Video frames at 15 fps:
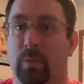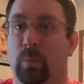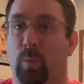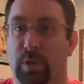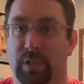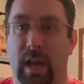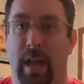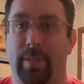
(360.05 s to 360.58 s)

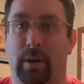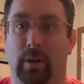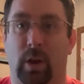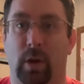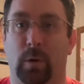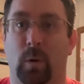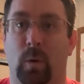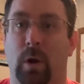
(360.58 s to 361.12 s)
which had their
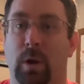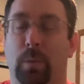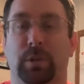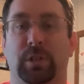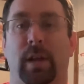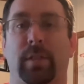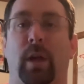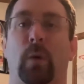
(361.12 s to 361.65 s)
logo on it,
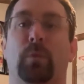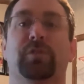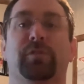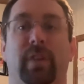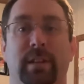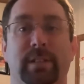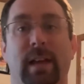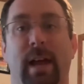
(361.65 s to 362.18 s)
which I thought was
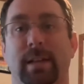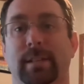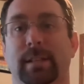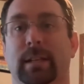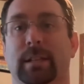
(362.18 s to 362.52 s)
fantastic.